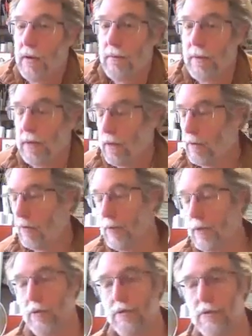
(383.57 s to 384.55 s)
And
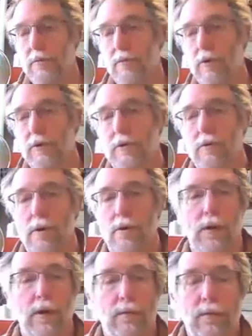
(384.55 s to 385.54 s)
under Windows, it works
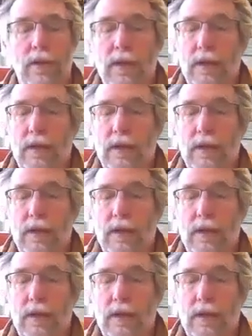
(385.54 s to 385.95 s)
quite well.